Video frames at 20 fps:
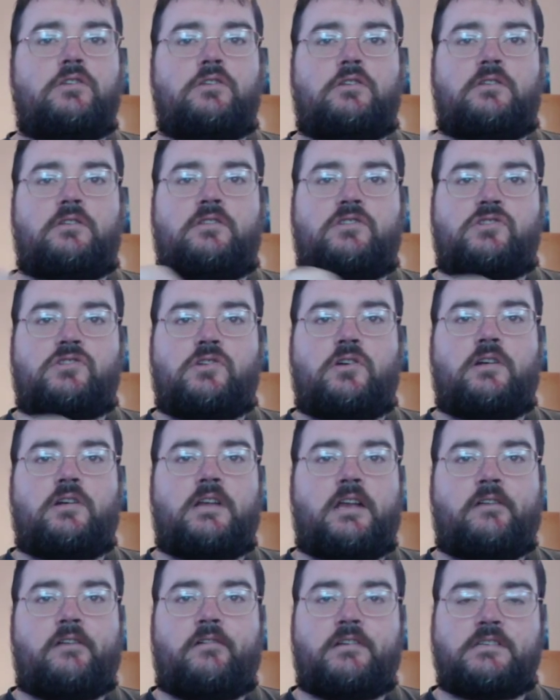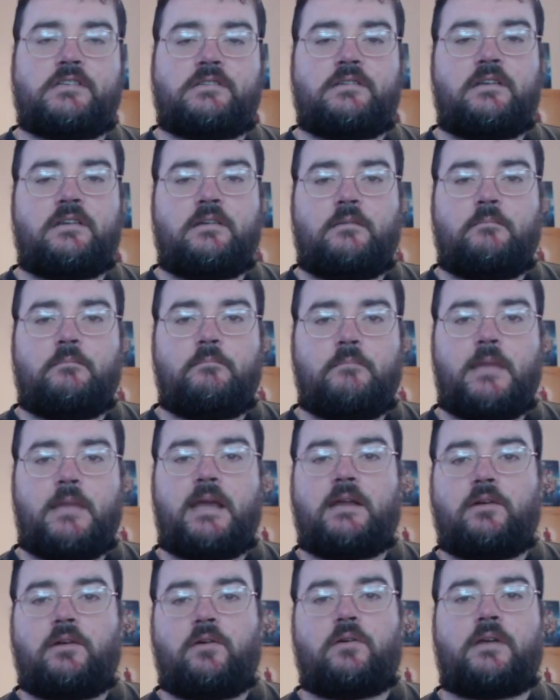certain areas
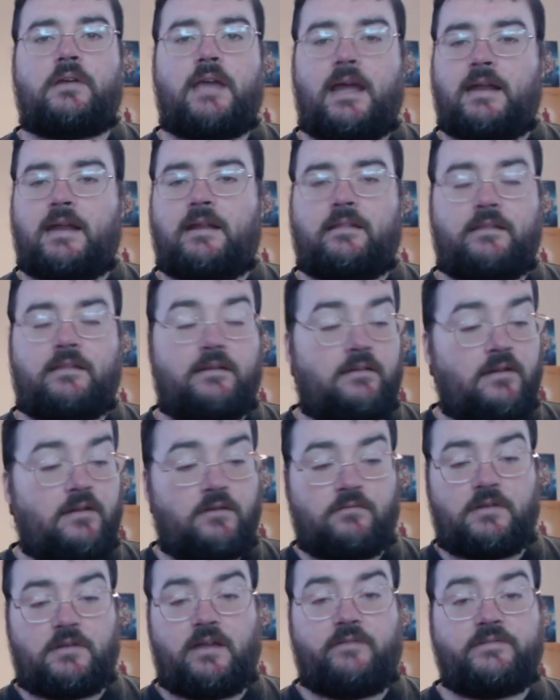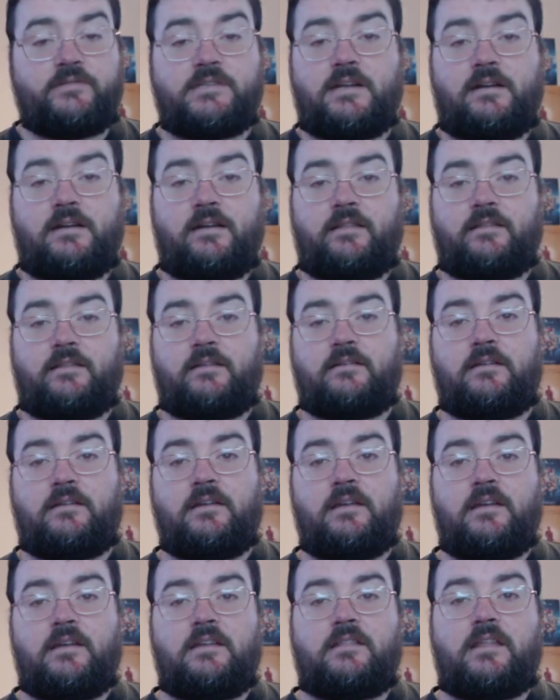may not get anything. No, they haven't said anything.
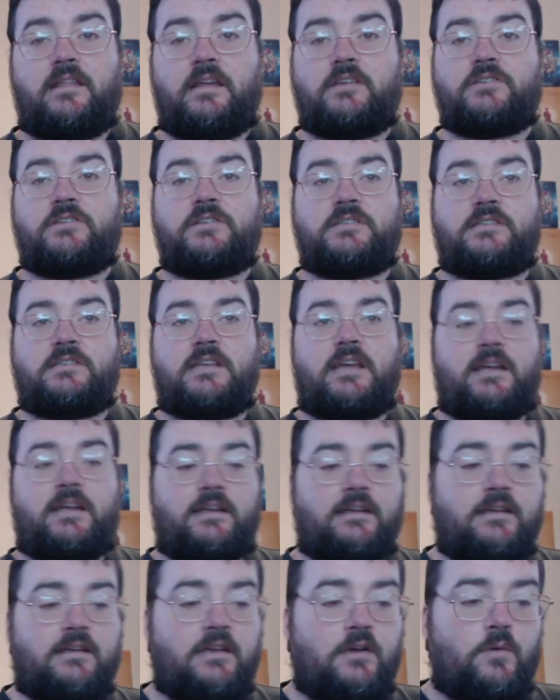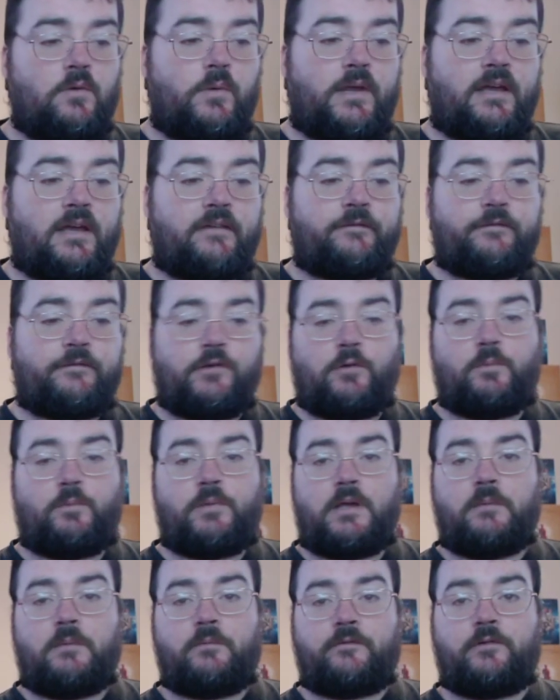They just say we have fewer
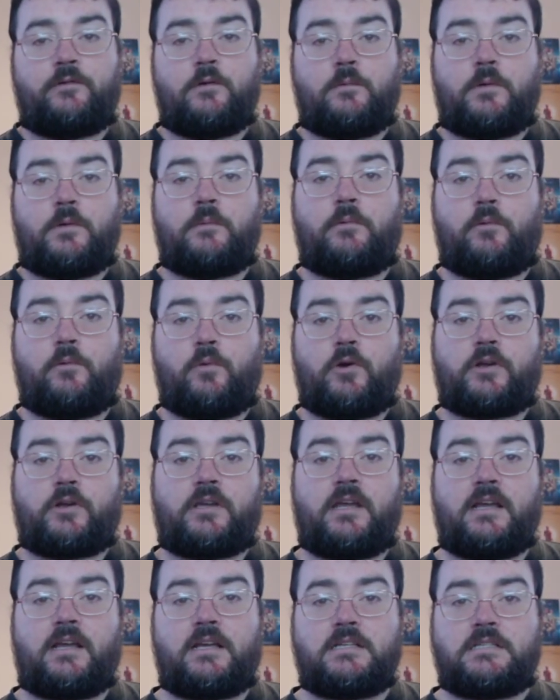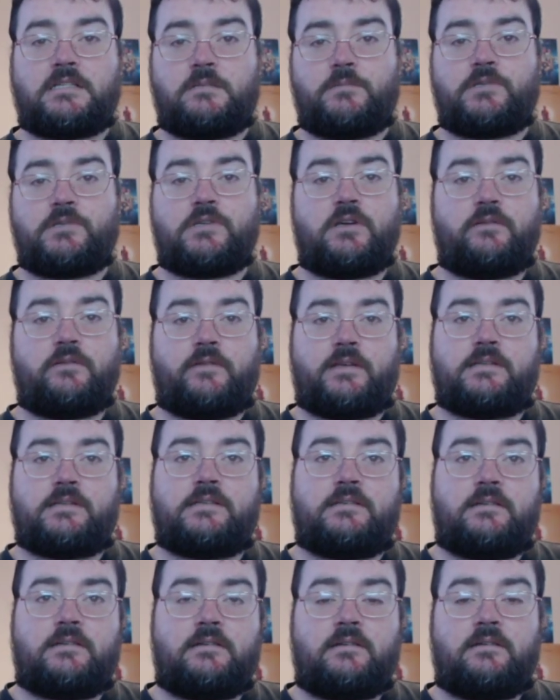people working customer
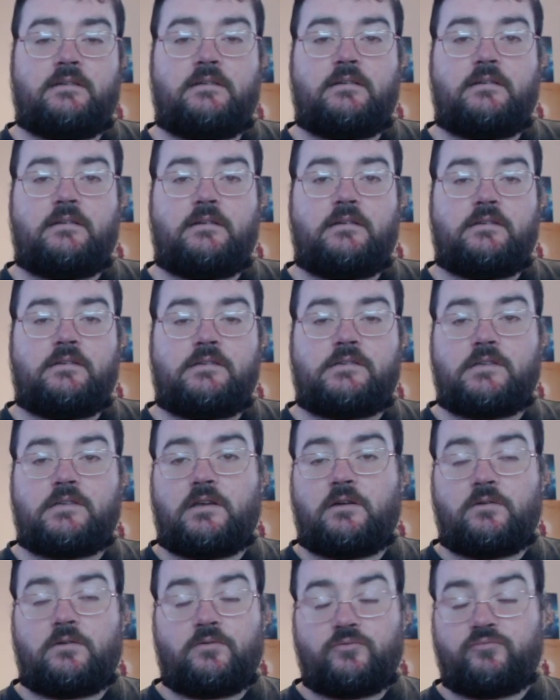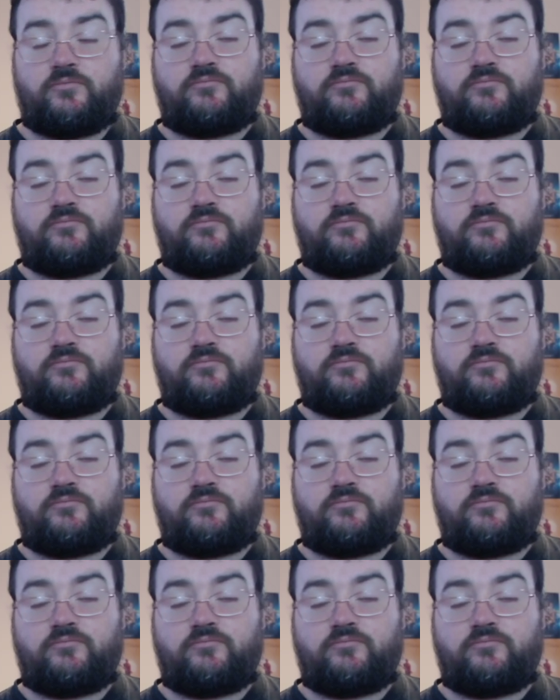service. So...